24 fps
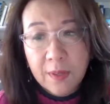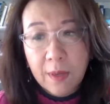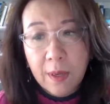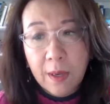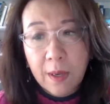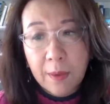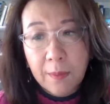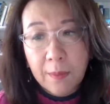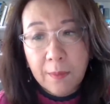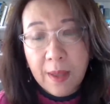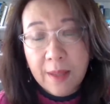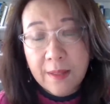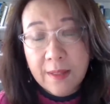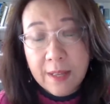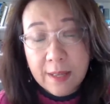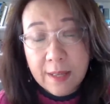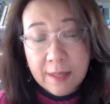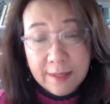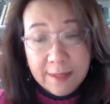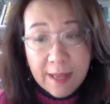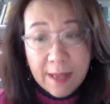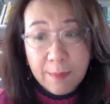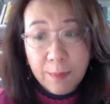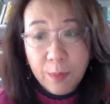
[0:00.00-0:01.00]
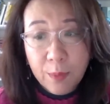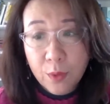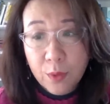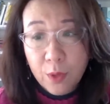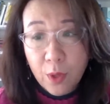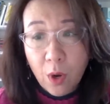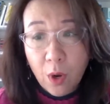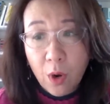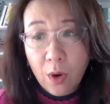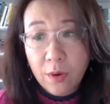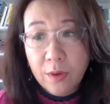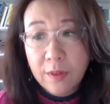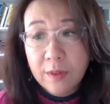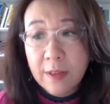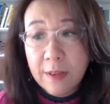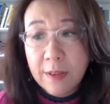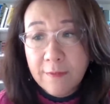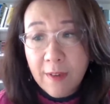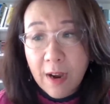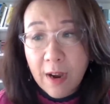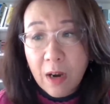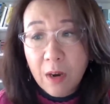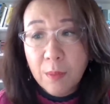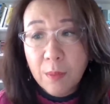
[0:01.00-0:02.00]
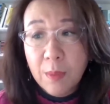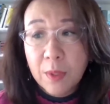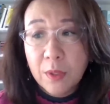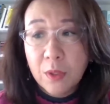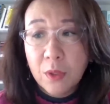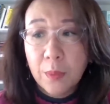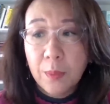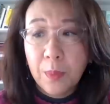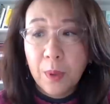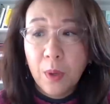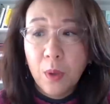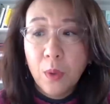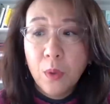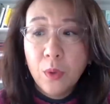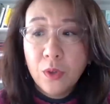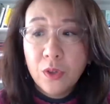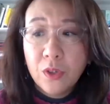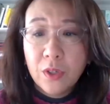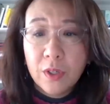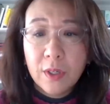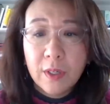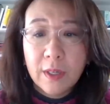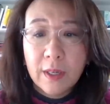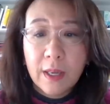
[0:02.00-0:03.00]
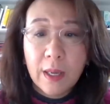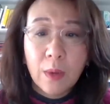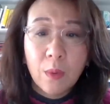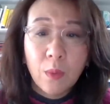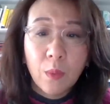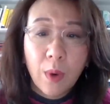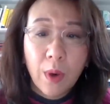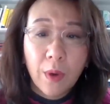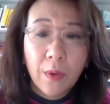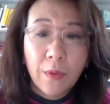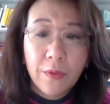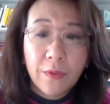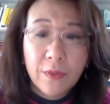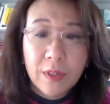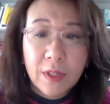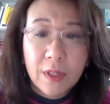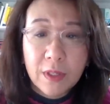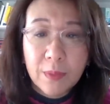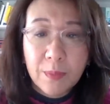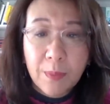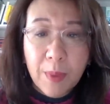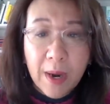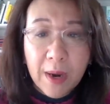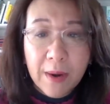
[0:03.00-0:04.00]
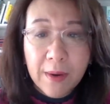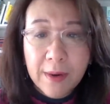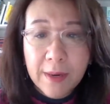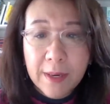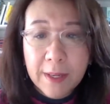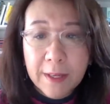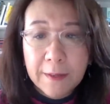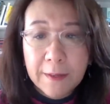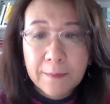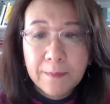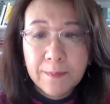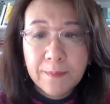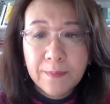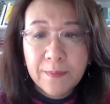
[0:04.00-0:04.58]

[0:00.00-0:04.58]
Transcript: Um, and the examples are environmental pollution and wealth disparity.